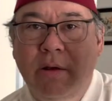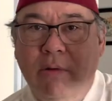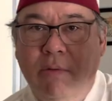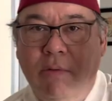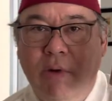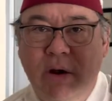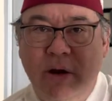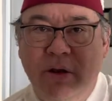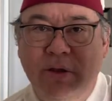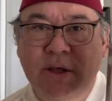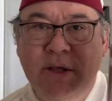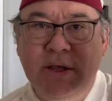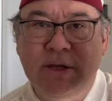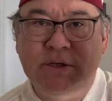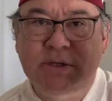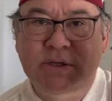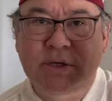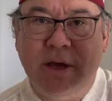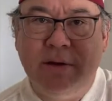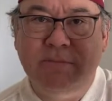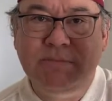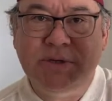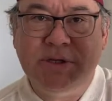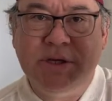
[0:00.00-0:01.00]
one of these
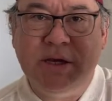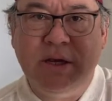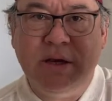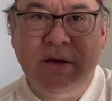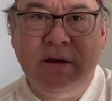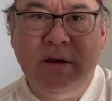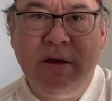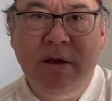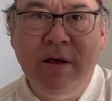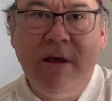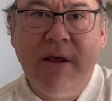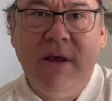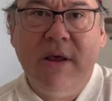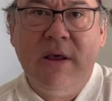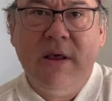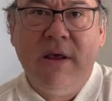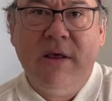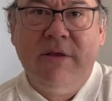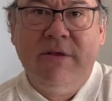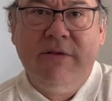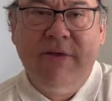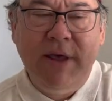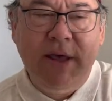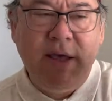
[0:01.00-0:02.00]
comes in.
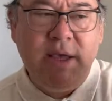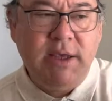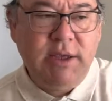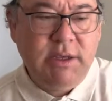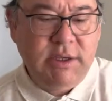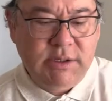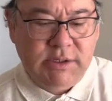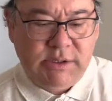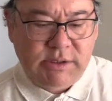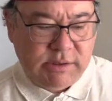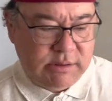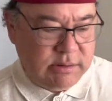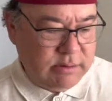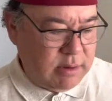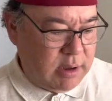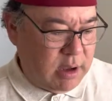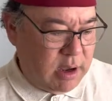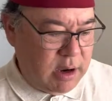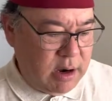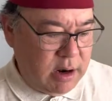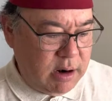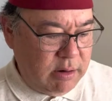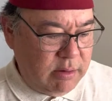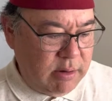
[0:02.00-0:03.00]
These
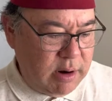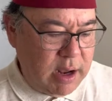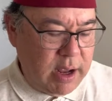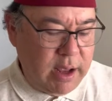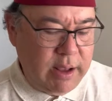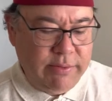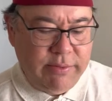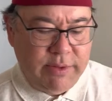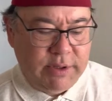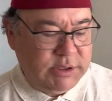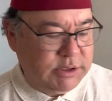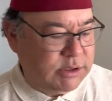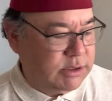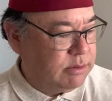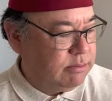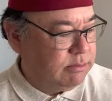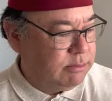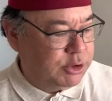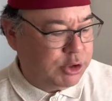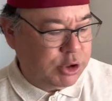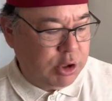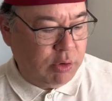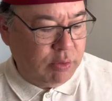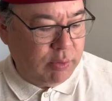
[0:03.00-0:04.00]
are, uh, this
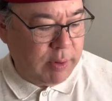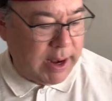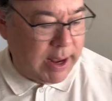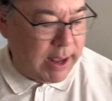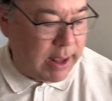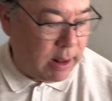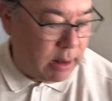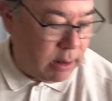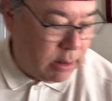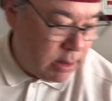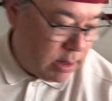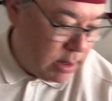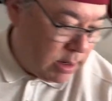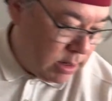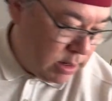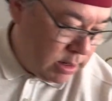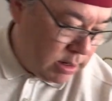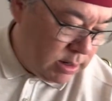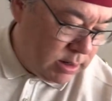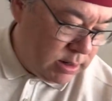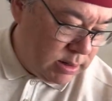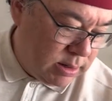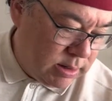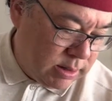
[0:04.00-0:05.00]
Jo-Ral
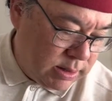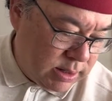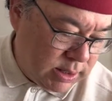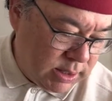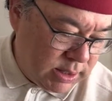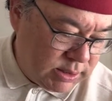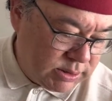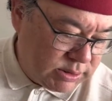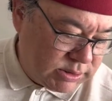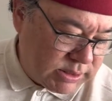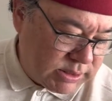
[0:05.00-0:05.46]
is